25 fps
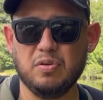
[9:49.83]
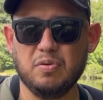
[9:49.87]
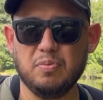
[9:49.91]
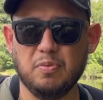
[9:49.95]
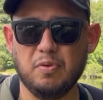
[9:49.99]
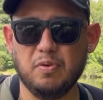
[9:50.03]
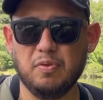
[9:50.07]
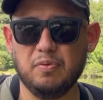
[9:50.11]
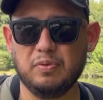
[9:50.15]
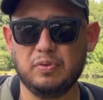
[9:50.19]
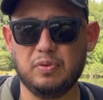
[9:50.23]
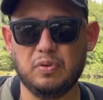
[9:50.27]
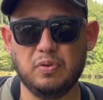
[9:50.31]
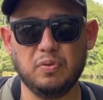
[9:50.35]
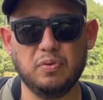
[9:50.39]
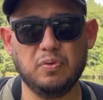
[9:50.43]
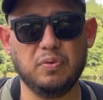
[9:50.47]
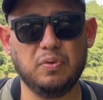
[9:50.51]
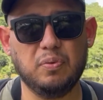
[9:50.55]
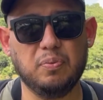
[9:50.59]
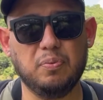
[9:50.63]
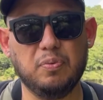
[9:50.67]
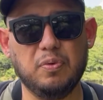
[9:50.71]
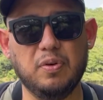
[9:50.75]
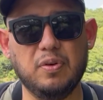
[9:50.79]
you move through
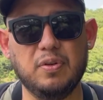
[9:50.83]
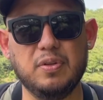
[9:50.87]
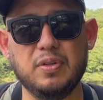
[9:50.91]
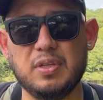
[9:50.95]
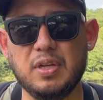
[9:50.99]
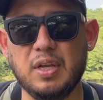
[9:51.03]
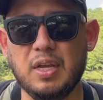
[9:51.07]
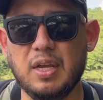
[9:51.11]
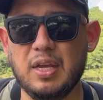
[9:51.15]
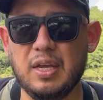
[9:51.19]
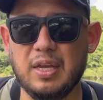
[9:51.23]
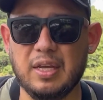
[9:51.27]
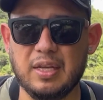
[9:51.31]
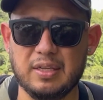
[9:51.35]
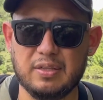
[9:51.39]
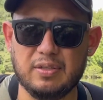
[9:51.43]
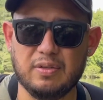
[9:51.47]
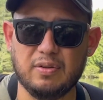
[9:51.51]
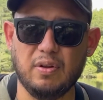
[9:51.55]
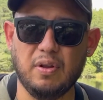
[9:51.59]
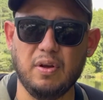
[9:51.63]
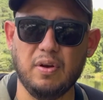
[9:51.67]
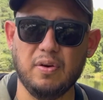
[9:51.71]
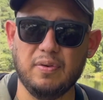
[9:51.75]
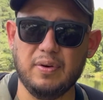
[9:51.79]
the woods
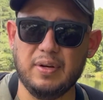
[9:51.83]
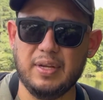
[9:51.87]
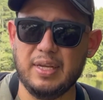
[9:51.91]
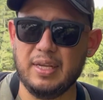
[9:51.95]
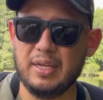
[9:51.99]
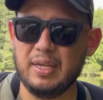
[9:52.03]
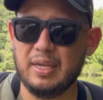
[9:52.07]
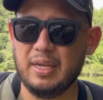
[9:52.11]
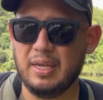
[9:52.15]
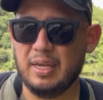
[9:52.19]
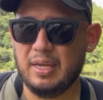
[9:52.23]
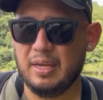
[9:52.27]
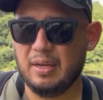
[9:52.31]
slowly